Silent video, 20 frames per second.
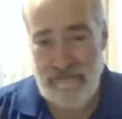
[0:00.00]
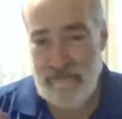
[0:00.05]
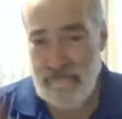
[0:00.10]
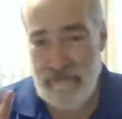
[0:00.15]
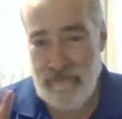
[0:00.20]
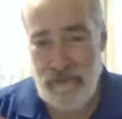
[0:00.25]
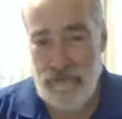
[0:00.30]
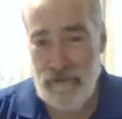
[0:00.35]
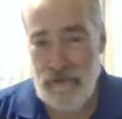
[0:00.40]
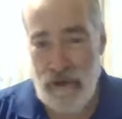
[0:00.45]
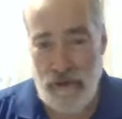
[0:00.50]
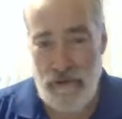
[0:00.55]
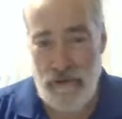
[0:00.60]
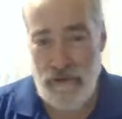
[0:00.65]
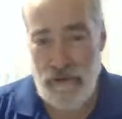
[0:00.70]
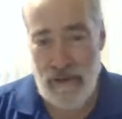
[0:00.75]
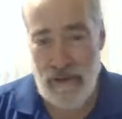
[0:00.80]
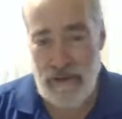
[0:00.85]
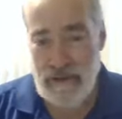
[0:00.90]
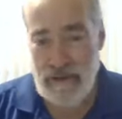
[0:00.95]
most
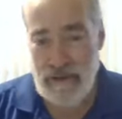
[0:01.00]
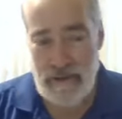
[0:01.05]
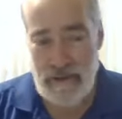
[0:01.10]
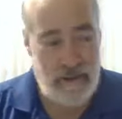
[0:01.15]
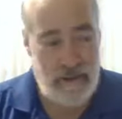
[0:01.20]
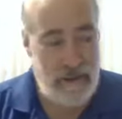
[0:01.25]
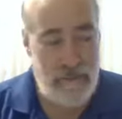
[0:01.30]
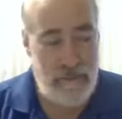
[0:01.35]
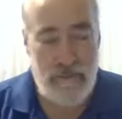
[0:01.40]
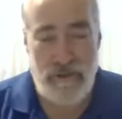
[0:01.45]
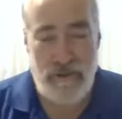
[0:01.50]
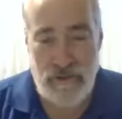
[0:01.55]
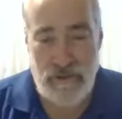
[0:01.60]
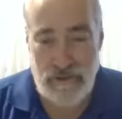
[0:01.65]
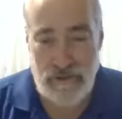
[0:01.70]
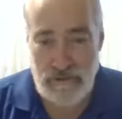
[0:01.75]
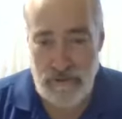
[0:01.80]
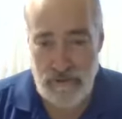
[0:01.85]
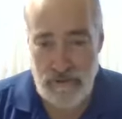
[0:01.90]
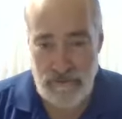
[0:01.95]
other
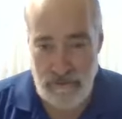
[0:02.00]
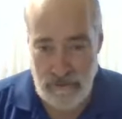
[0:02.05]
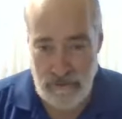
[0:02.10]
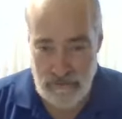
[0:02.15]
images of